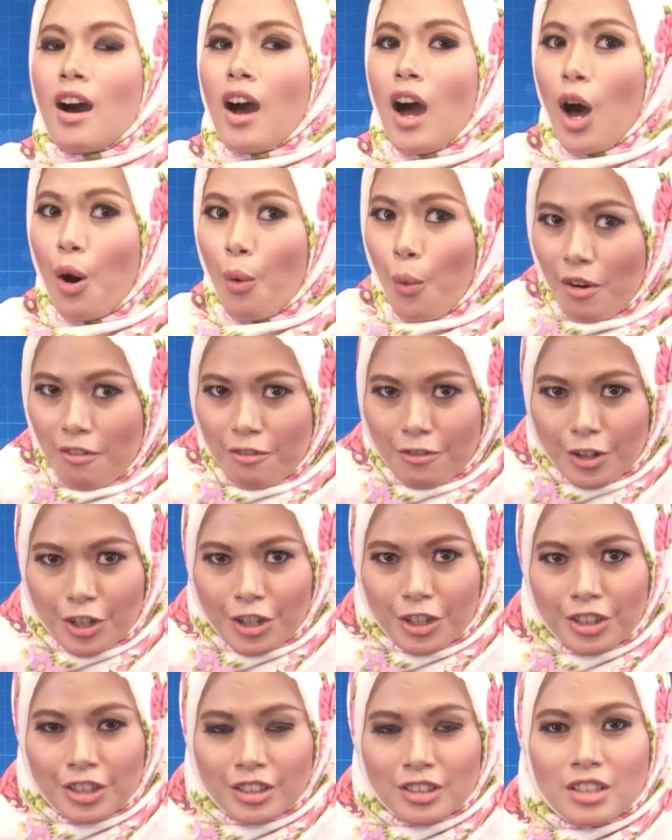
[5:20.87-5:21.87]

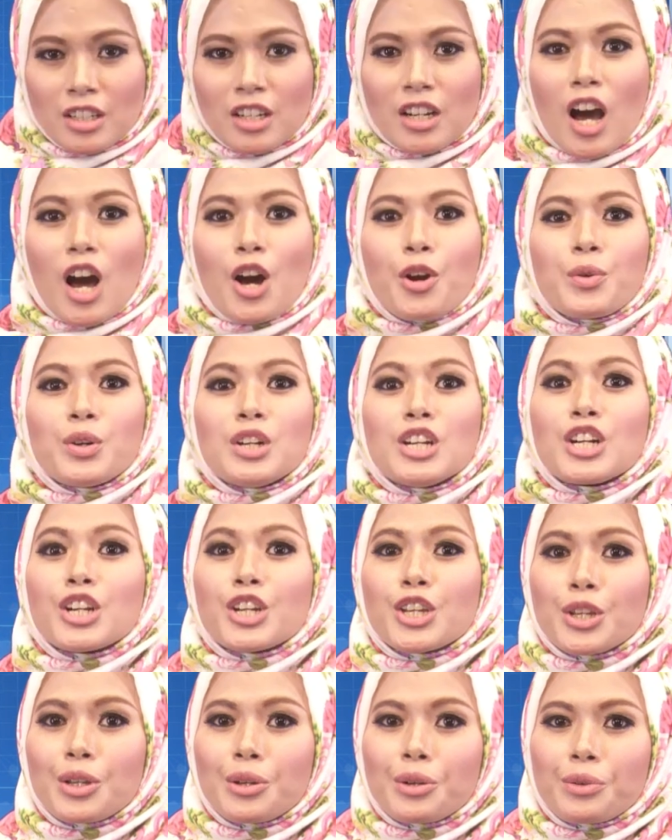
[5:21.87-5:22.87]
However, Kahru
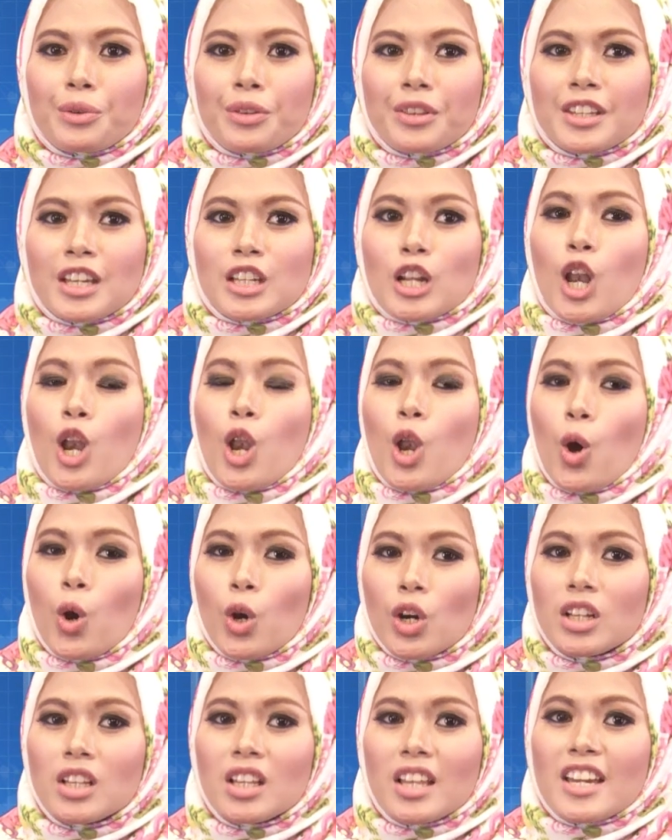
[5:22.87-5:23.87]
argued that
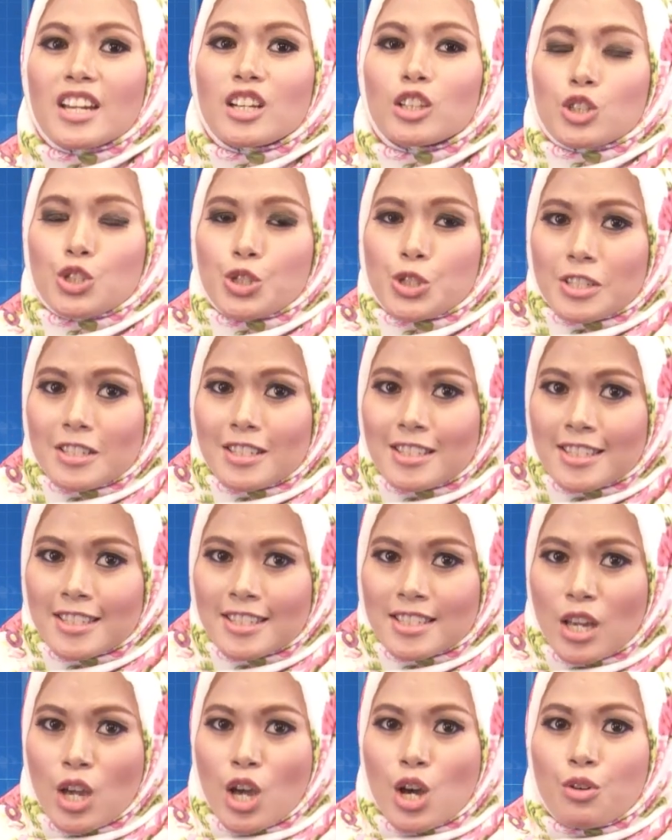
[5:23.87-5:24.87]
local Englishes
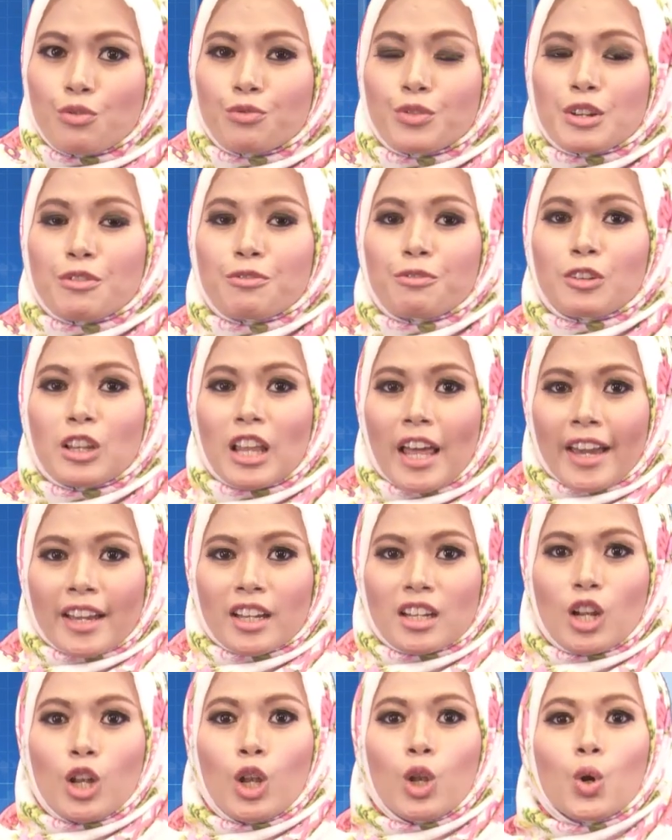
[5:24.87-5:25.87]

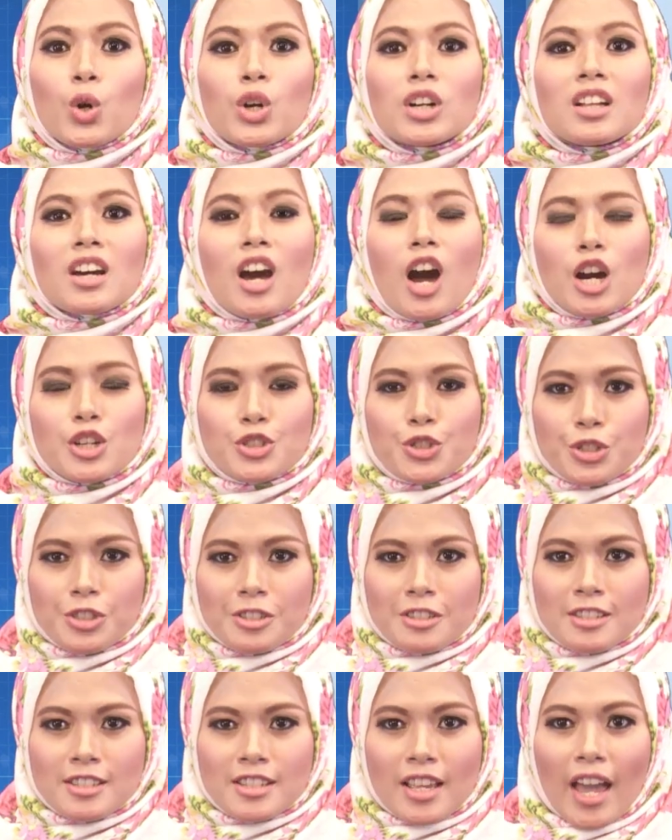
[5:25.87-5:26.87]
reflect local
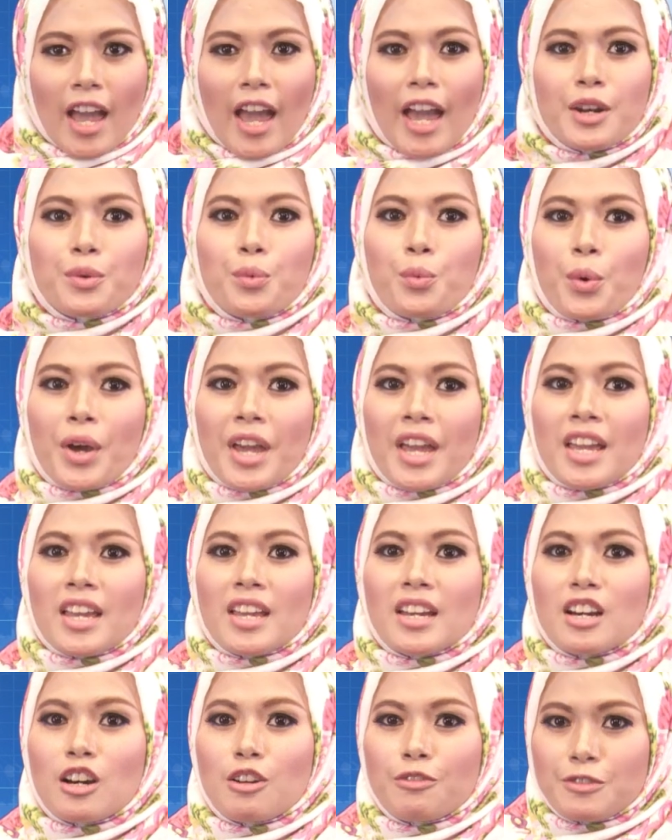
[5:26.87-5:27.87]
cultures and way
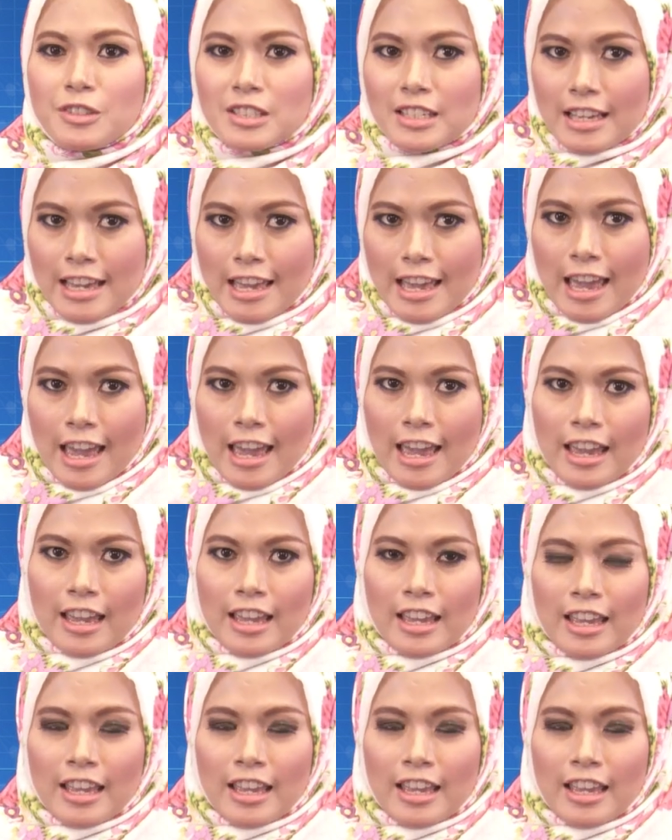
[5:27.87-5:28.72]
of thinking.